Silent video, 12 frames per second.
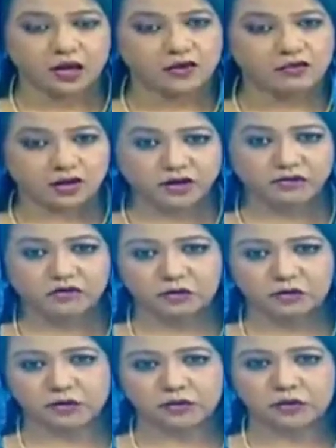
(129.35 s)
Very few
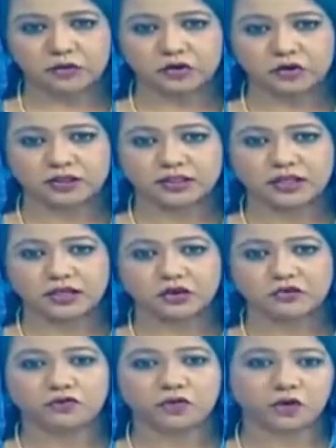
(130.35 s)
people were seen to
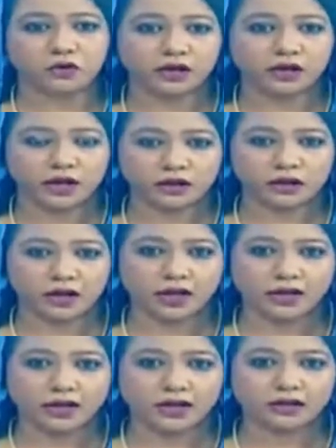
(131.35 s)
follow the health
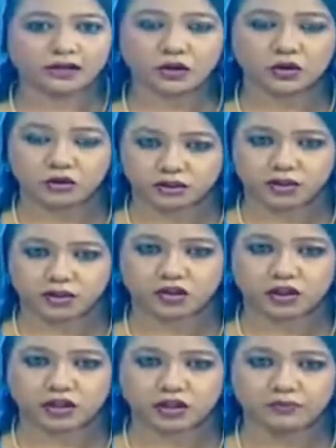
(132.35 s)
guidelines during their
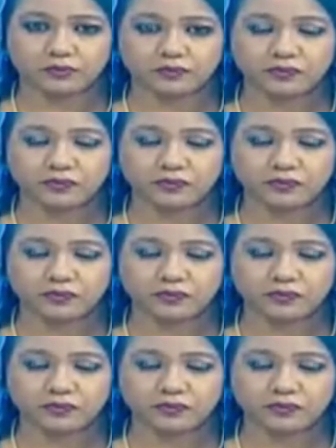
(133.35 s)
journey.